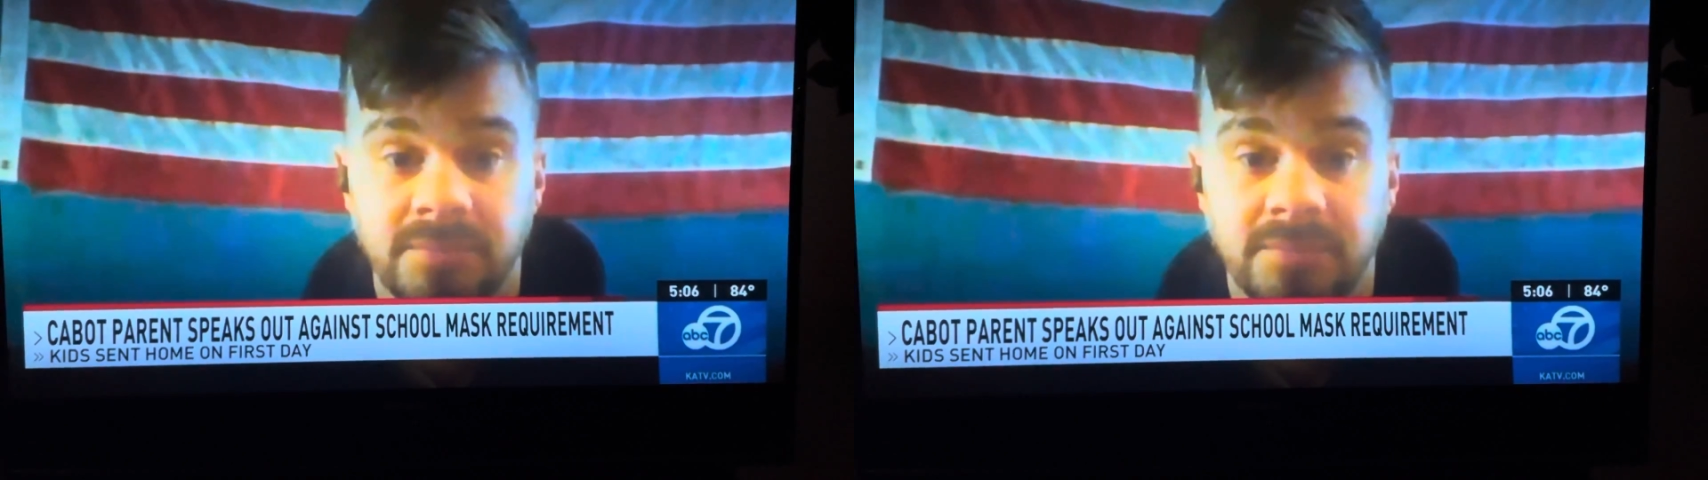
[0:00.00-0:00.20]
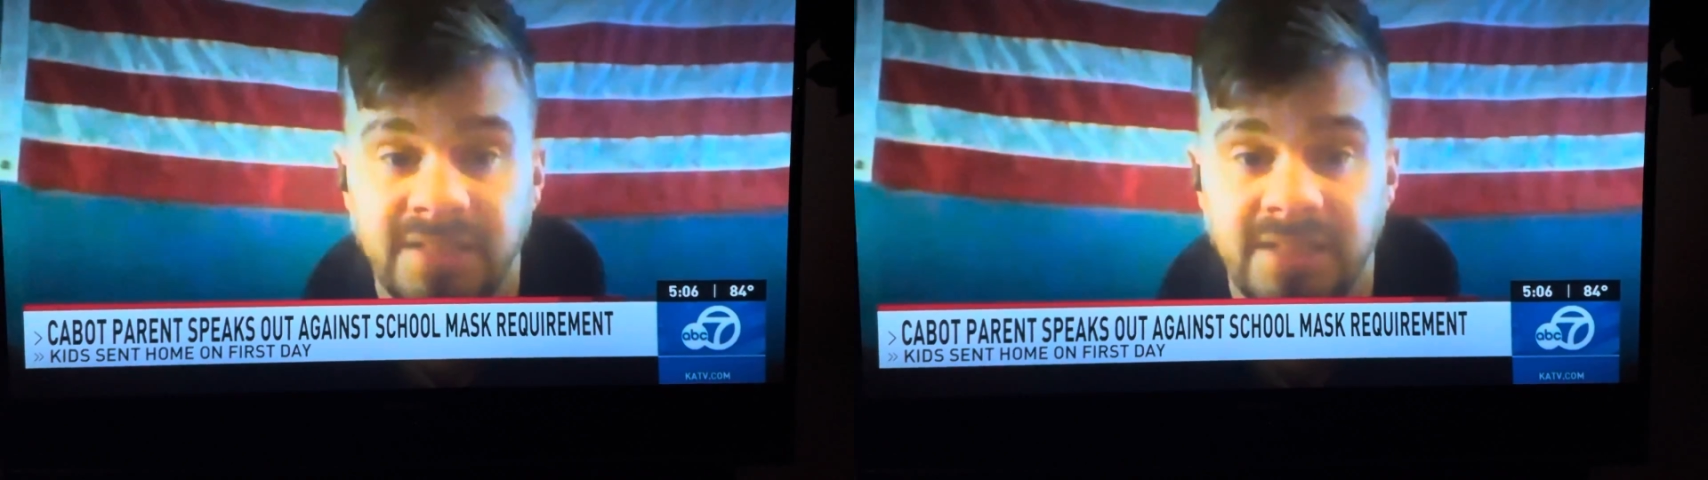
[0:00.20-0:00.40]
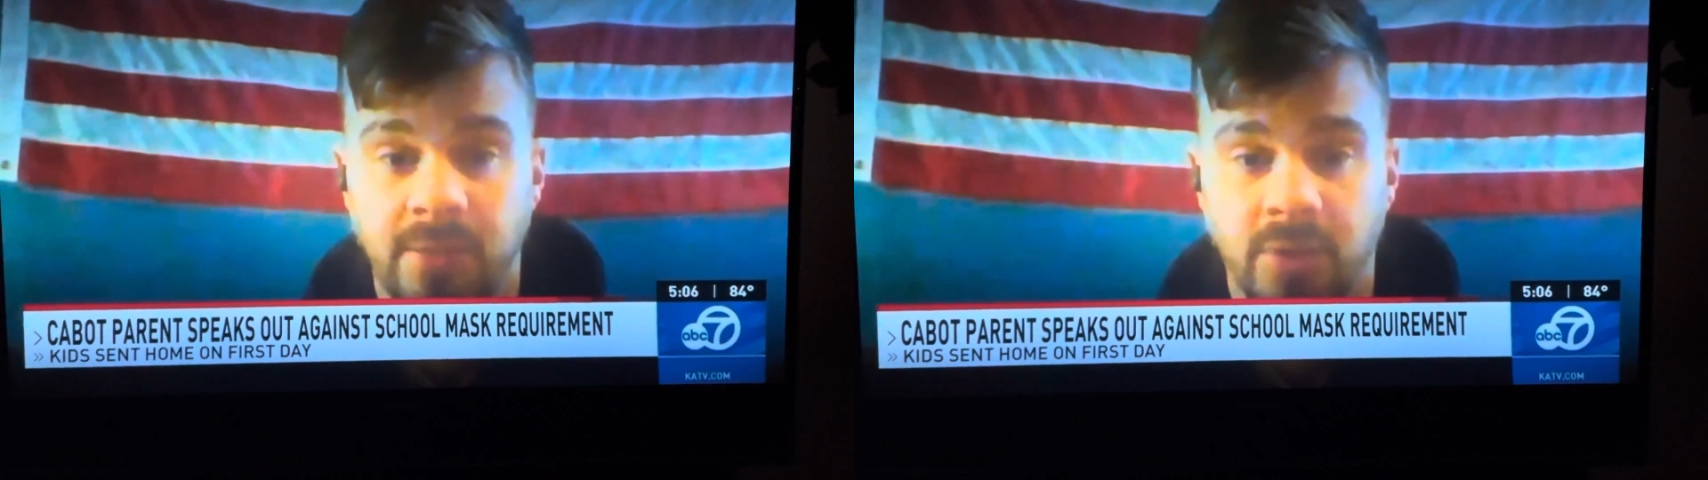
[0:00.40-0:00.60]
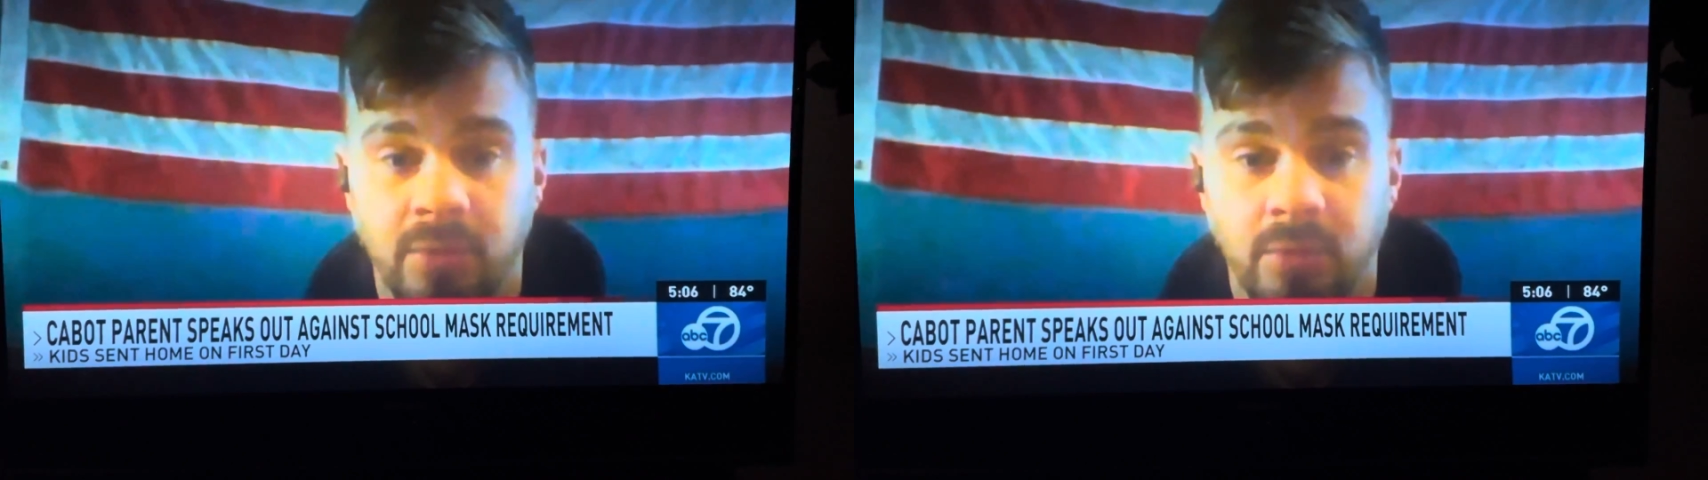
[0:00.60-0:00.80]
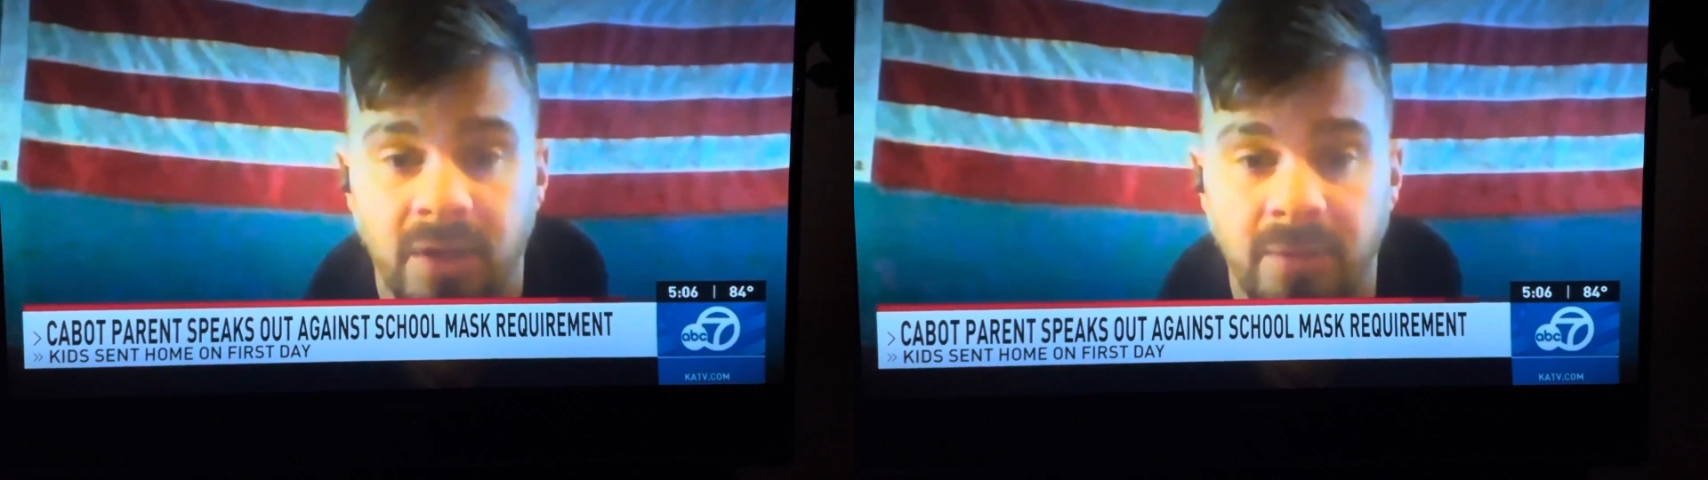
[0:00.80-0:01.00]
because they
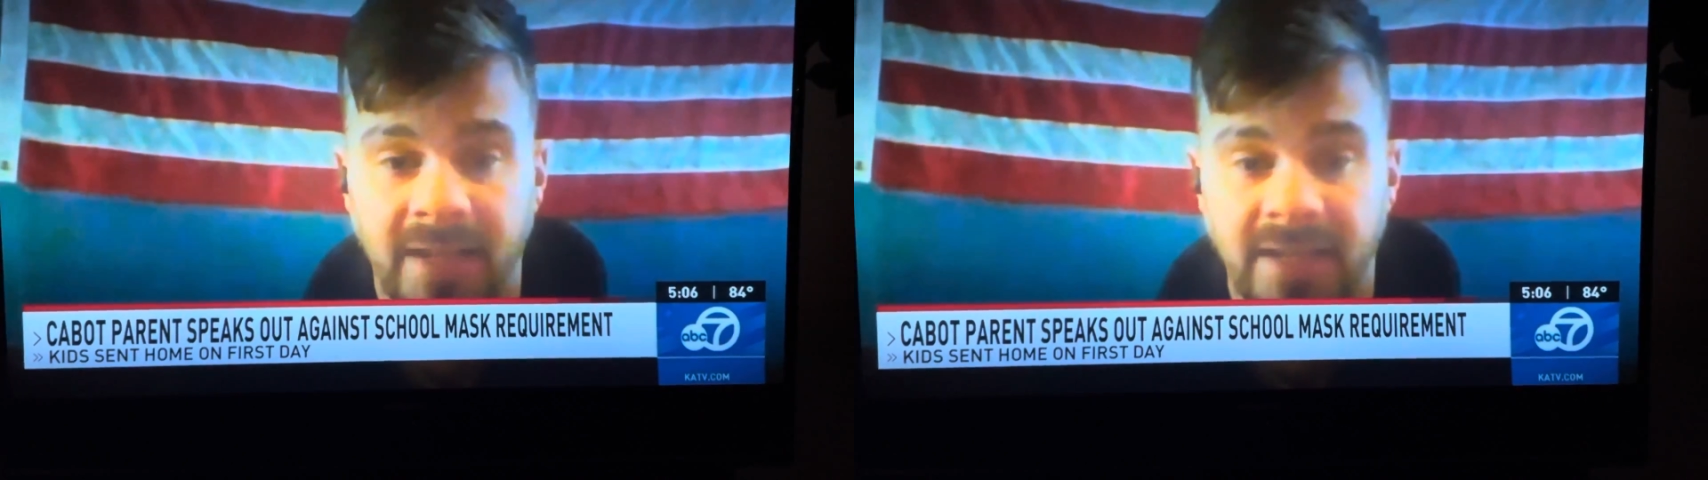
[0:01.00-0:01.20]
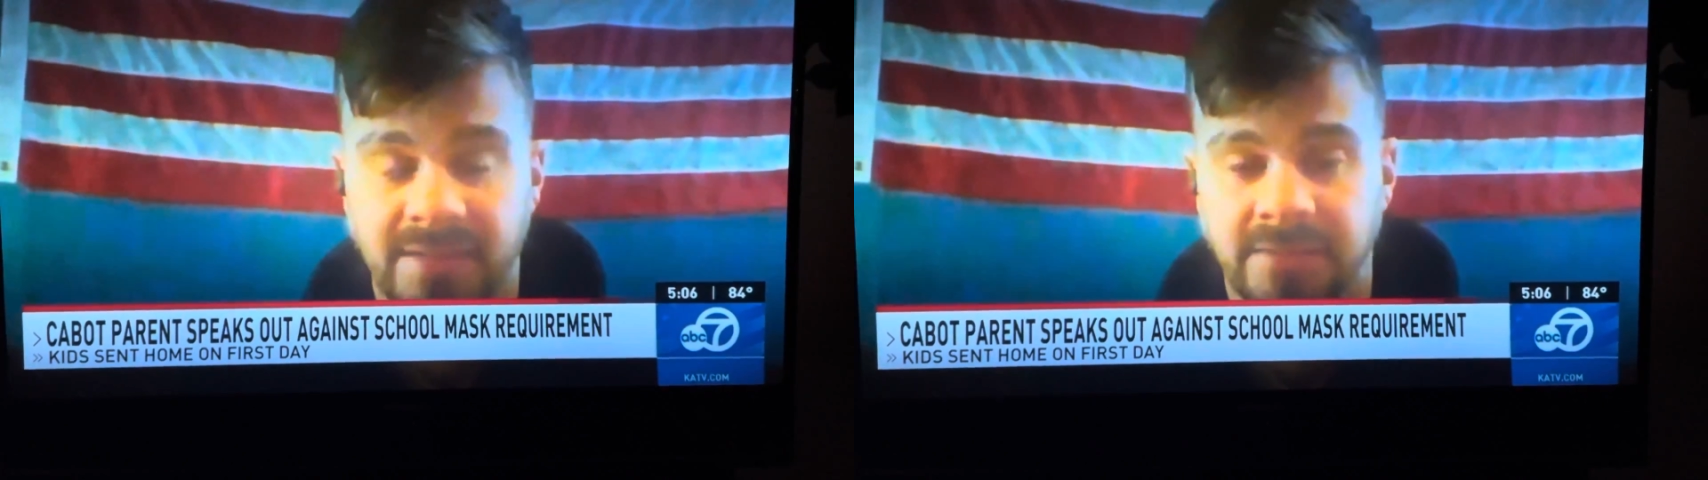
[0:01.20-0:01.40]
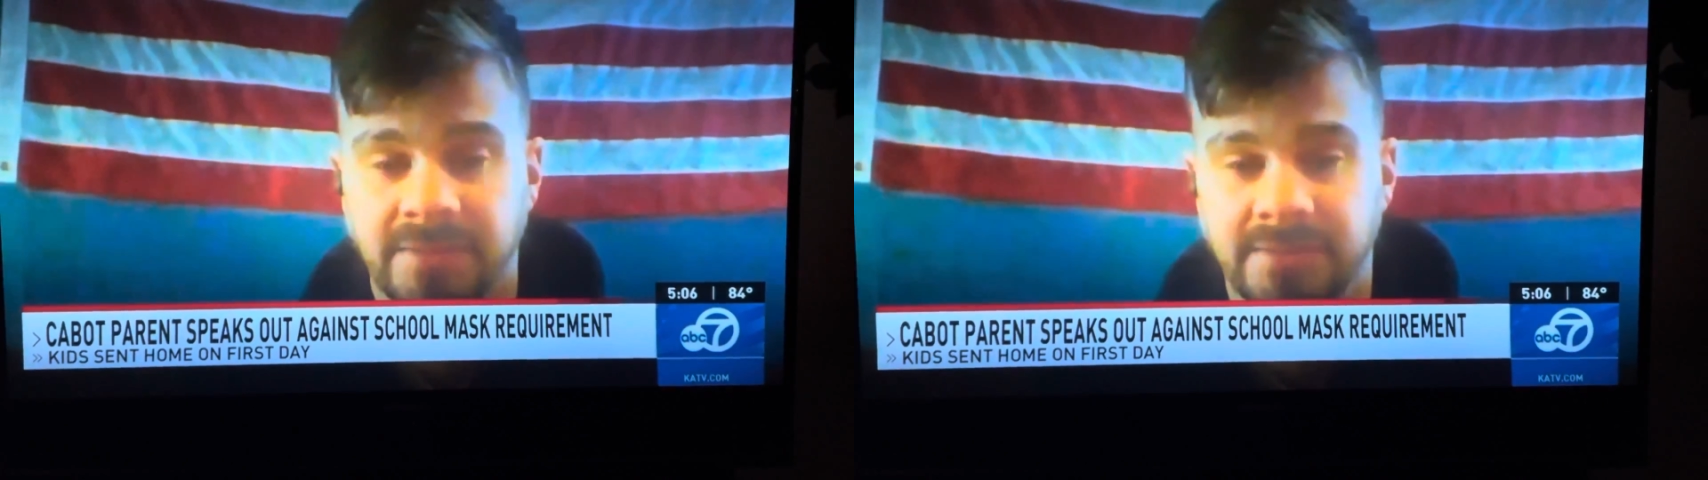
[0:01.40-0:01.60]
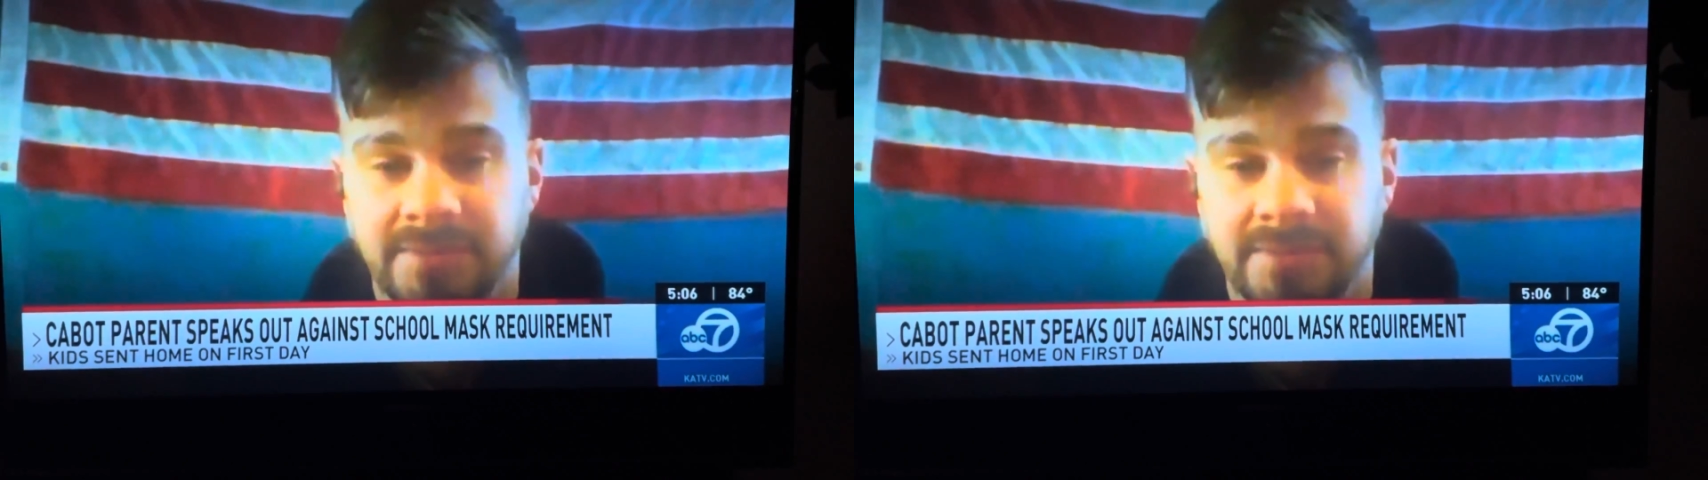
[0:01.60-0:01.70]
weren't wearing masks.